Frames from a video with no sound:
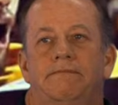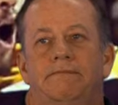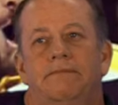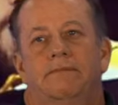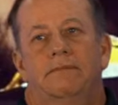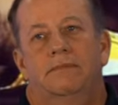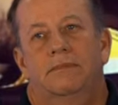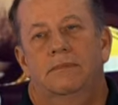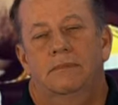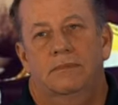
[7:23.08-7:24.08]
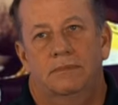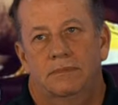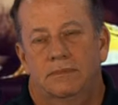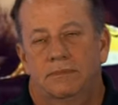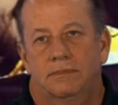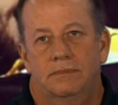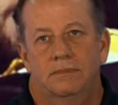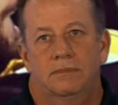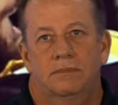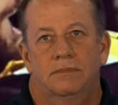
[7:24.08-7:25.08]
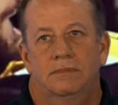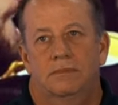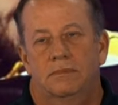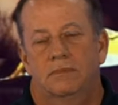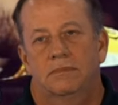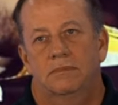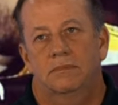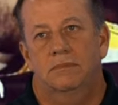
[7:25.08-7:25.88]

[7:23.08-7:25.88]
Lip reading: (not speaking)